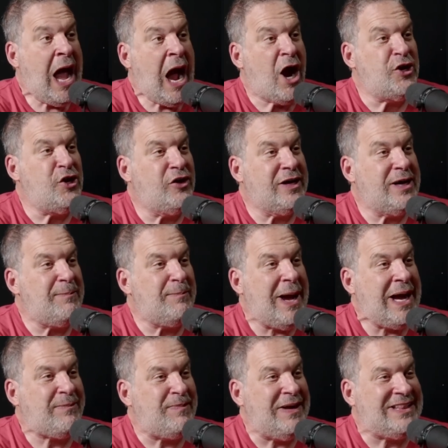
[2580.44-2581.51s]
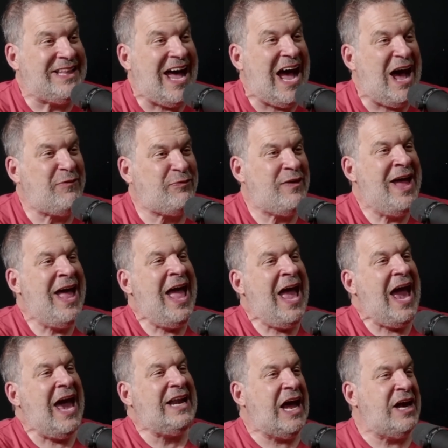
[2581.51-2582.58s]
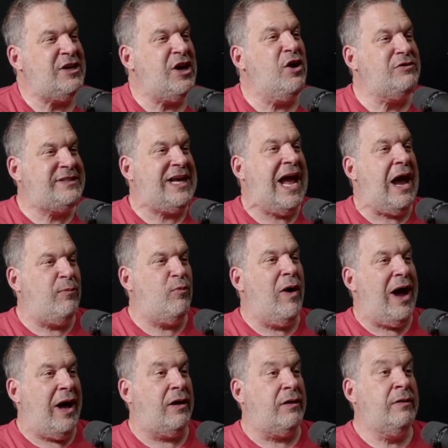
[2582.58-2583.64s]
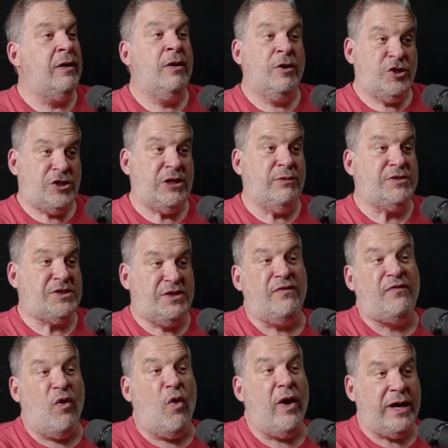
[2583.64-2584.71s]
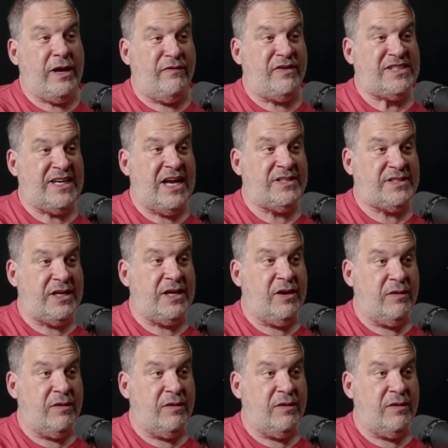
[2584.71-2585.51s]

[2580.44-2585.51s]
are you going to make me laugh? And I knew damn well she was devoid of a sense of humor.